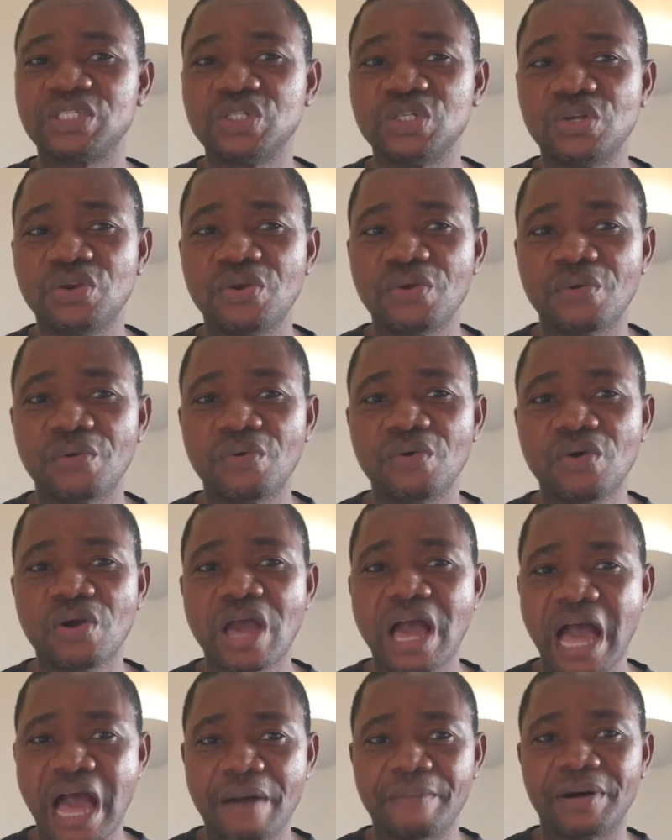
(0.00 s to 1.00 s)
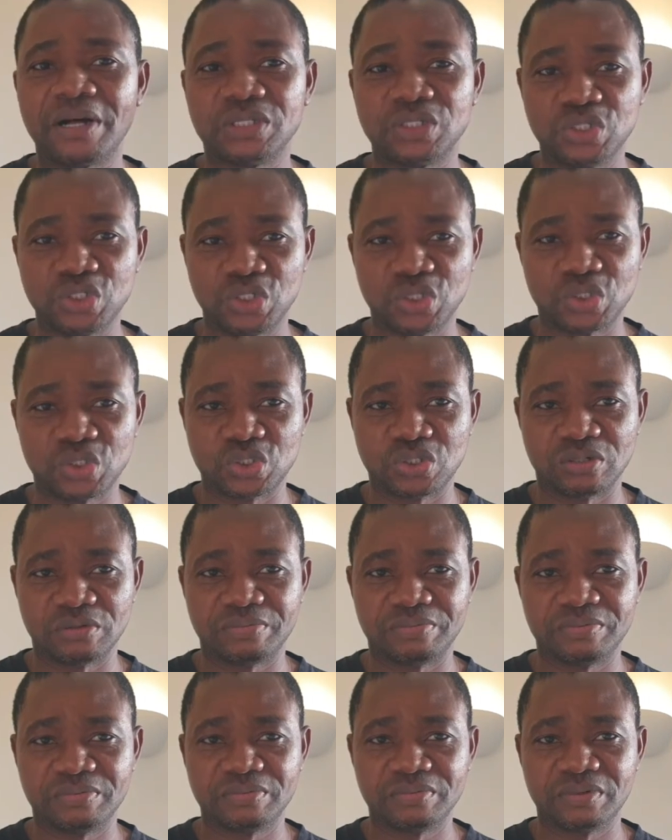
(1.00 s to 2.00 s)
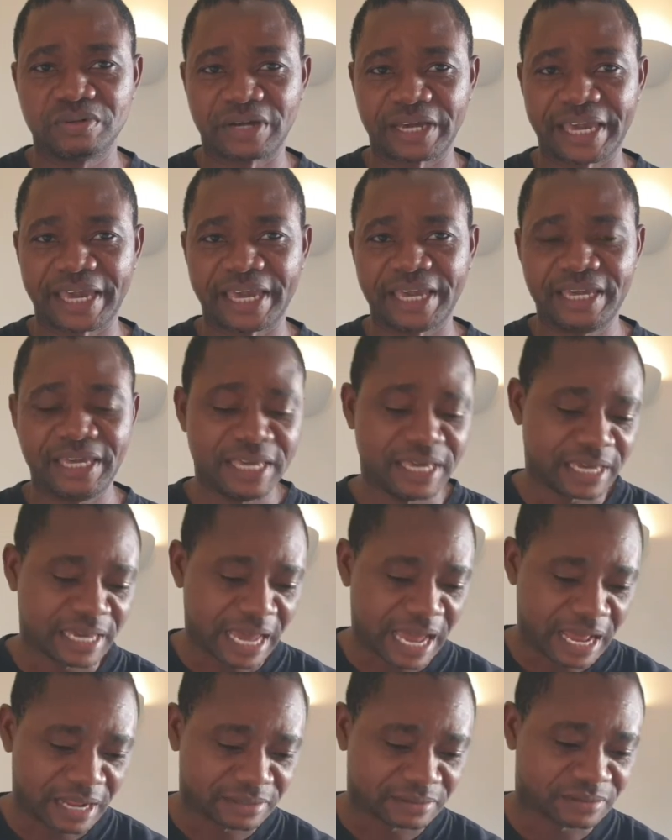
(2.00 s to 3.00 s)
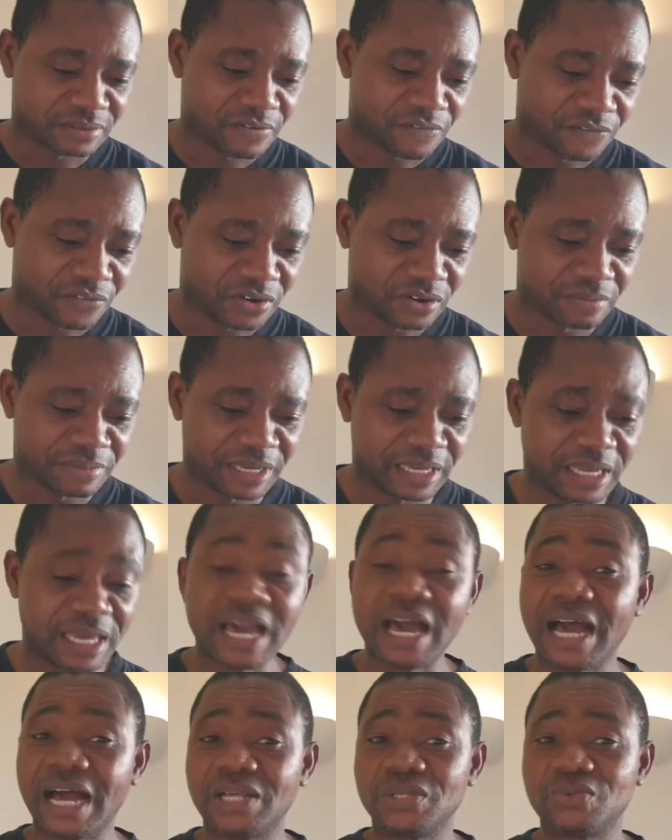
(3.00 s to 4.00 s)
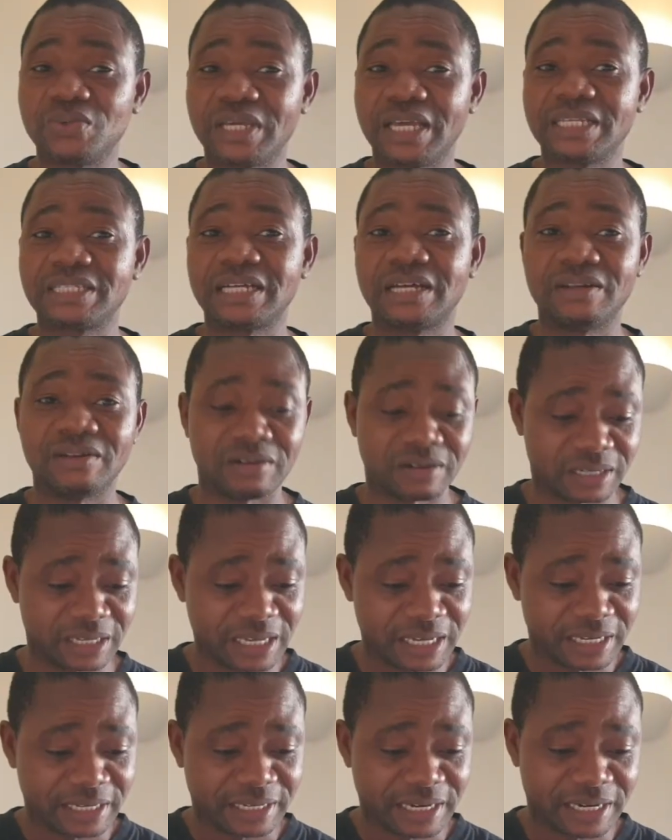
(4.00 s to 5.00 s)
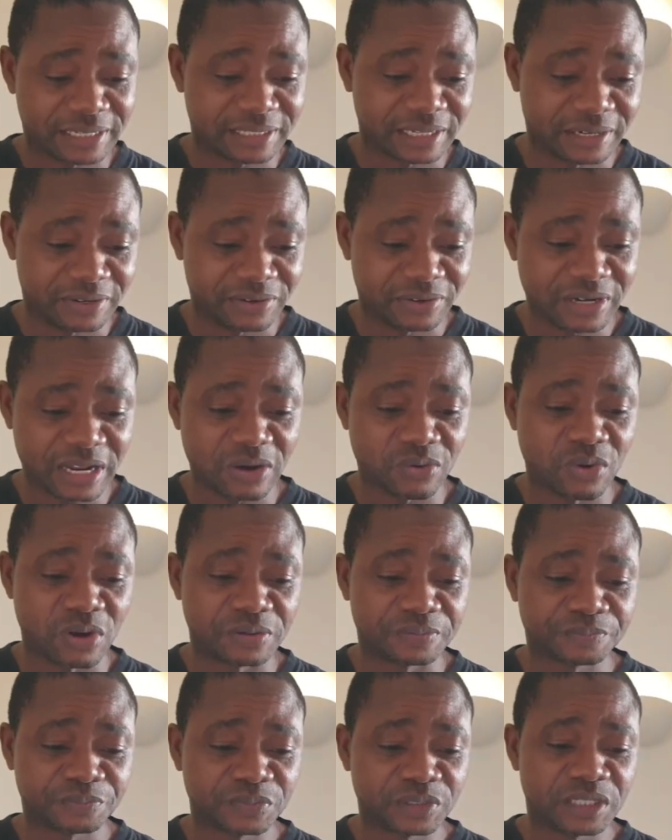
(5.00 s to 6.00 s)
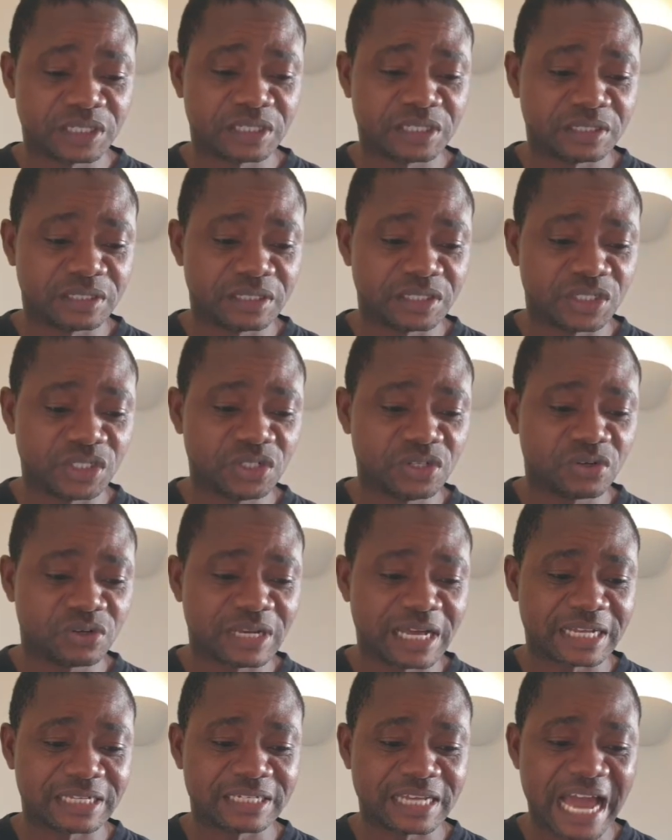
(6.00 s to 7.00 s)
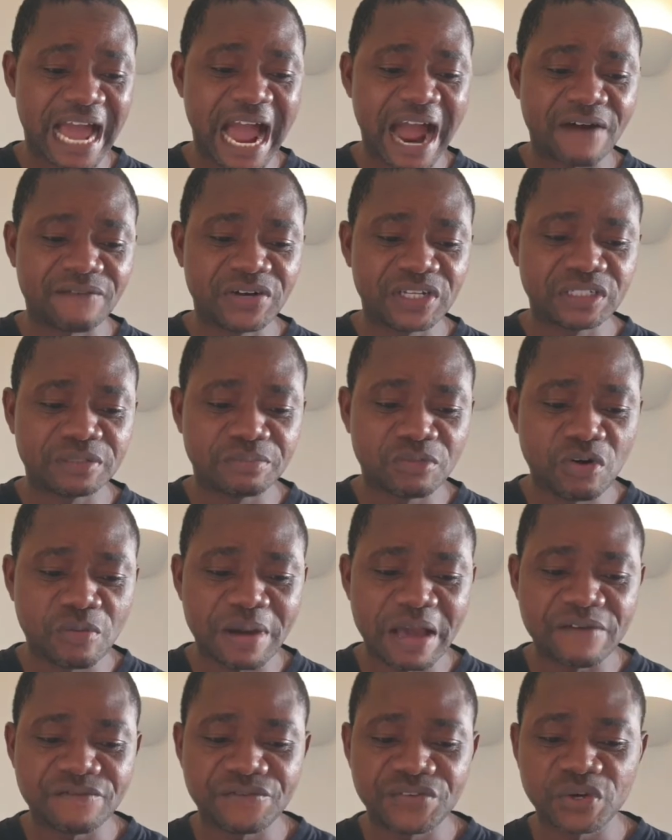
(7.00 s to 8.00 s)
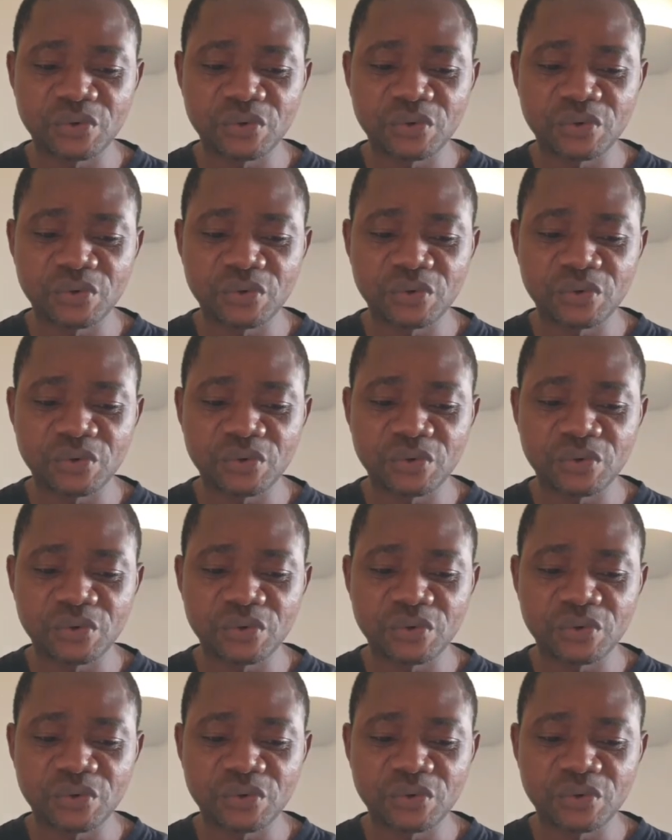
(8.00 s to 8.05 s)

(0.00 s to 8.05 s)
So that's the reason why you have to start your YouTube. And there's more factor I have to let you know about YouTube.